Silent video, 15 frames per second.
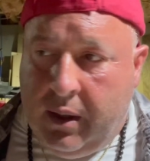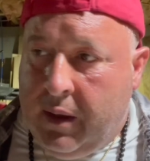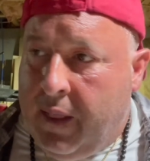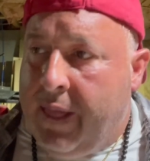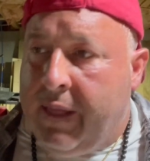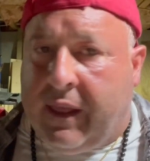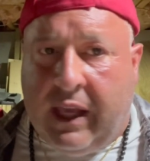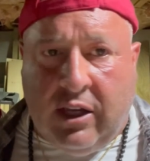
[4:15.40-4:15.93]

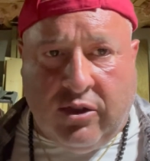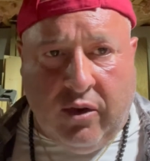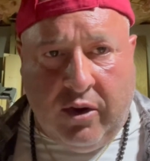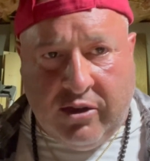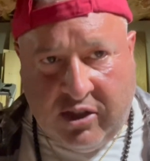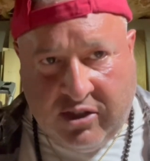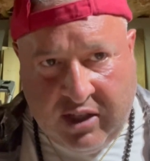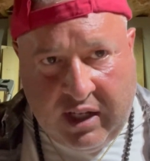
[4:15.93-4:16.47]
Okay, as long
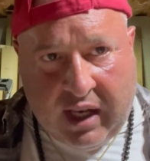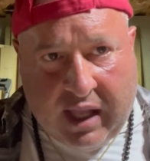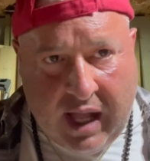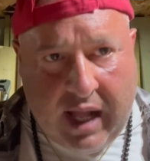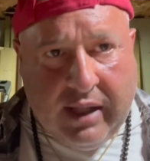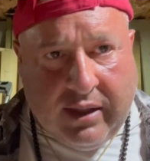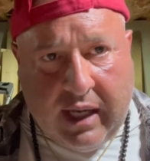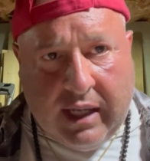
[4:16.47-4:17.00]
as it's in the
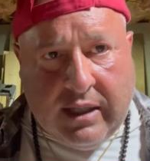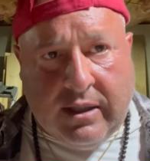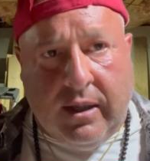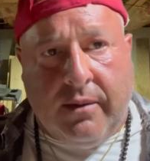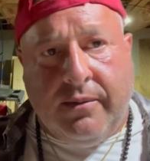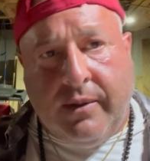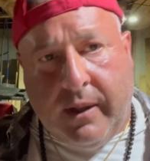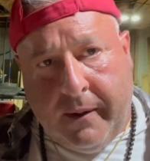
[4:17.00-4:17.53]
context
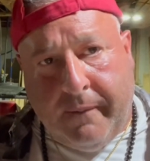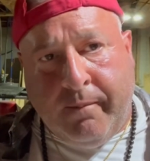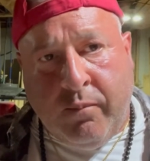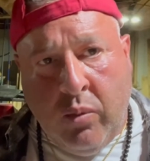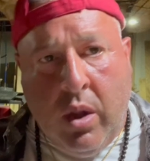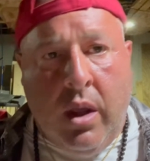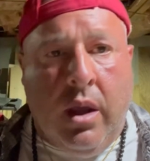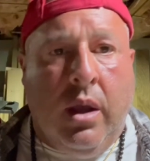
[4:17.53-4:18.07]
of
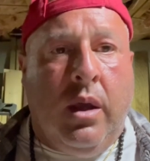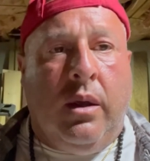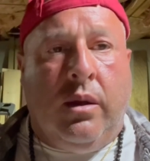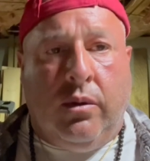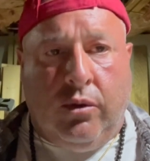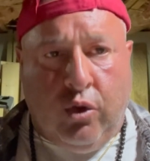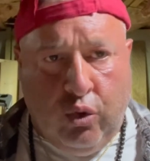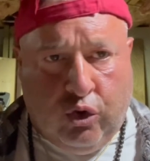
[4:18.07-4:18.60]

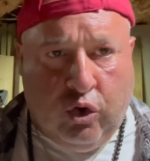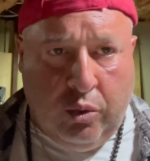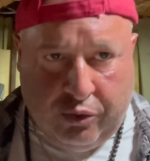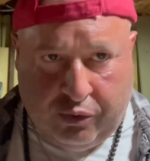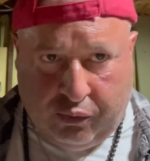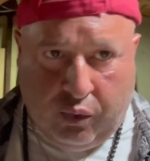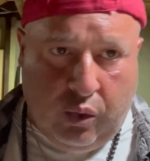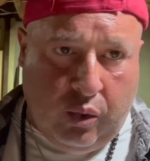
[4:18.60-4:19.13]
YouTube's
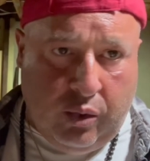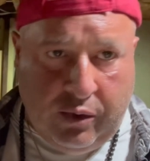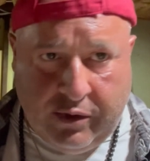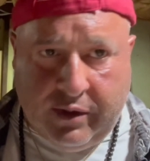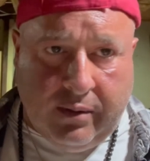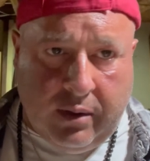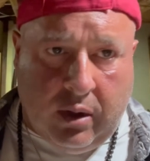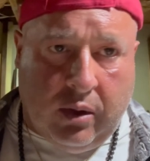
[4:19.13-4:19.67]
rules
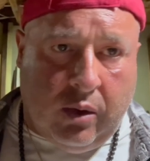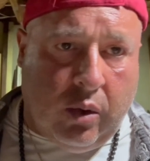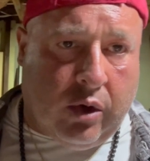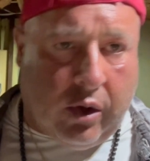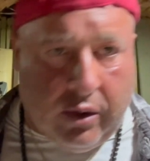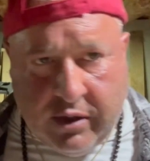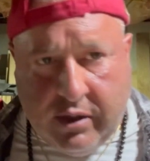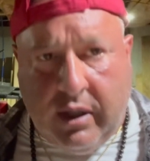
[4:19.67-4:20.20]
and, no
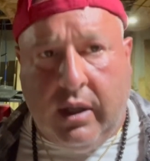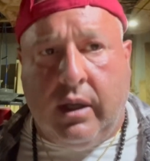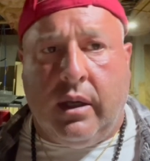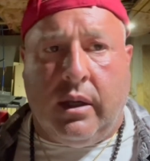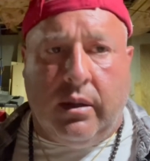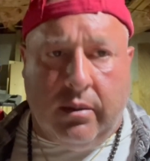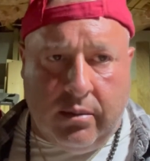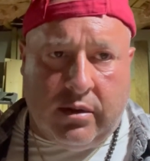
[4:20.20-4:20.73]
cursing
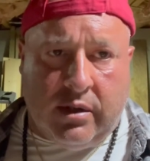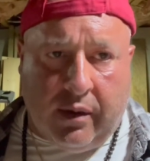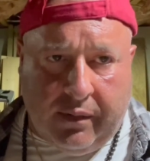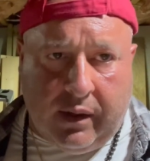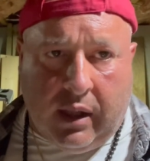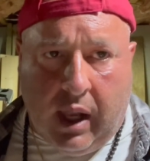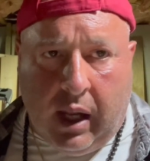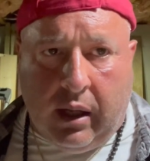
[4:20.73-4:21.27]
and stuff
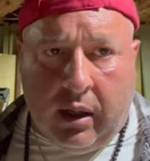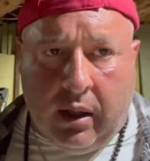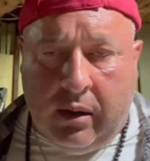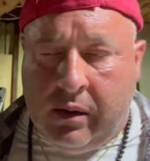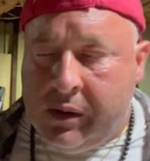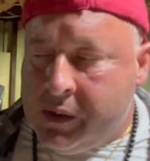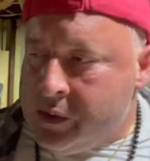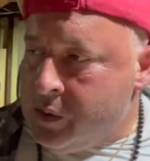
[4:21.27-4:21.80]
like that,
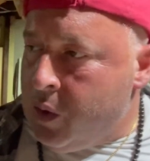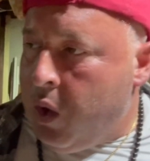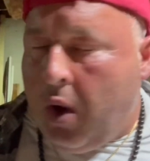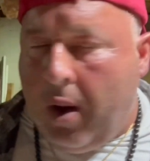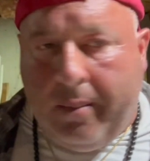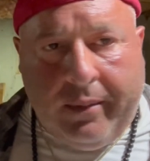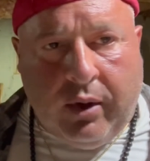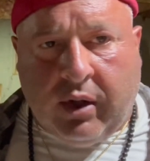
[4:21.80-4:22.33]

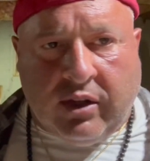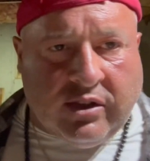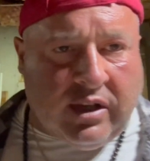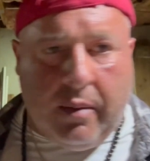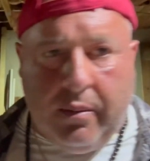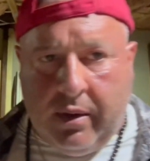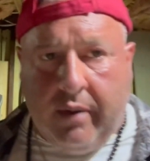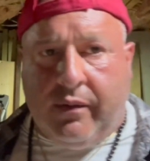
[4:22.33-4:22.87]
But you can say
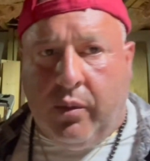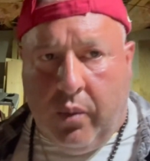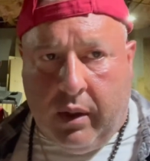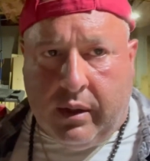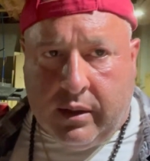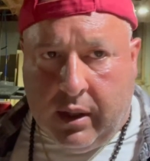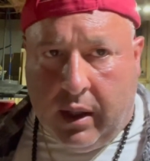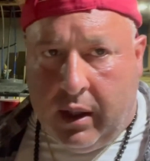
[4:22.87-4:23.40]
whatever you want
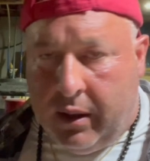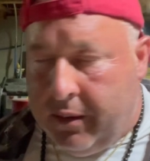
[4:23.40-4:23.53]
to say.